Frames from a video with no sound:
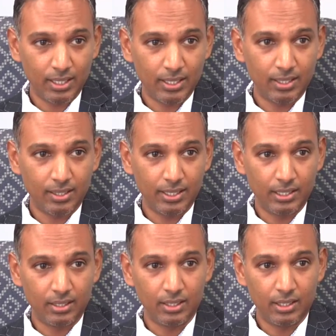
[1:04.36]
uh,
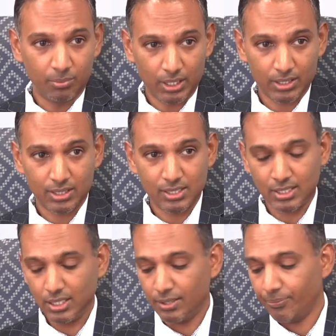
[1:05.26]
in, in March
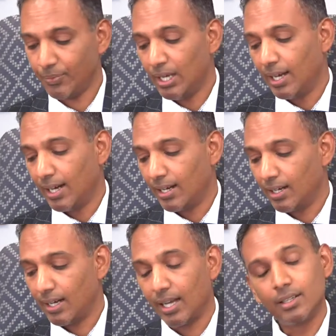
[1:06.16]
this year.
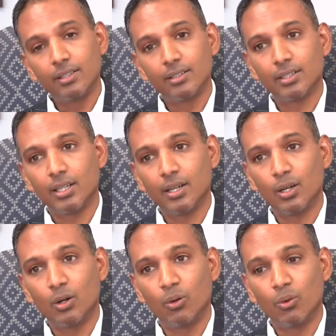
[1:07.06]
Uh, and uh,
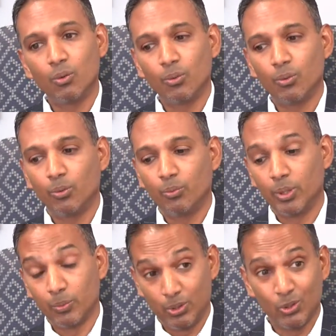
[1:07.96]

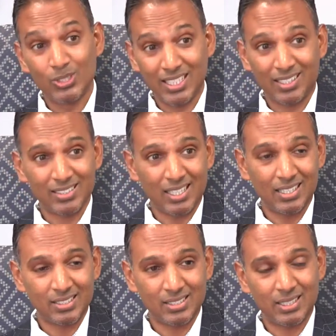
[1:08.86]
we will use that as,
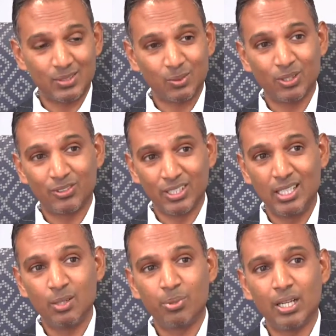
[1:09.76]
as, as one of the
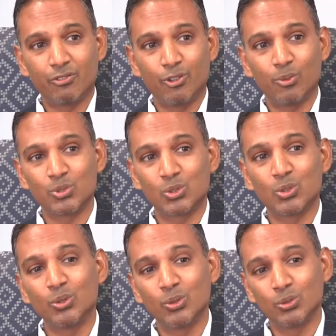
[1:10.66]
key platforms
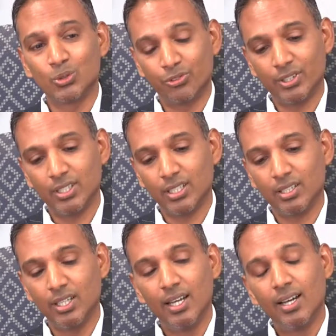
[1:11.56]
to, to
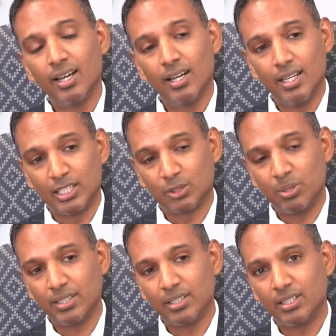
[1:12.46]
further uh,
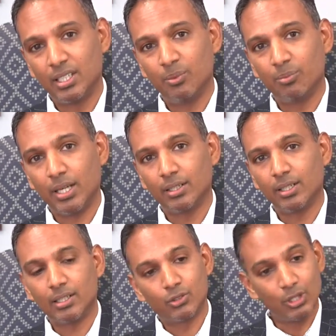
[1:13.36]
explain the theme and,
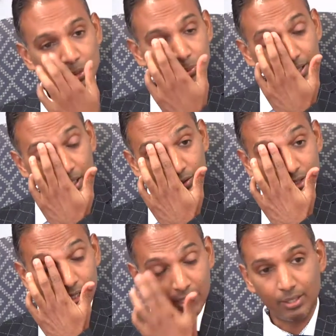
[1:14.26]
and to explain our
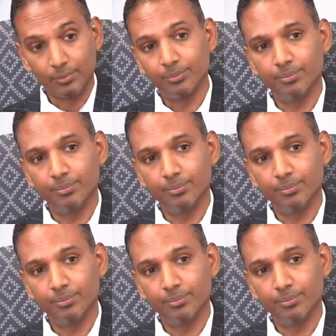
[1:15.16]
thinking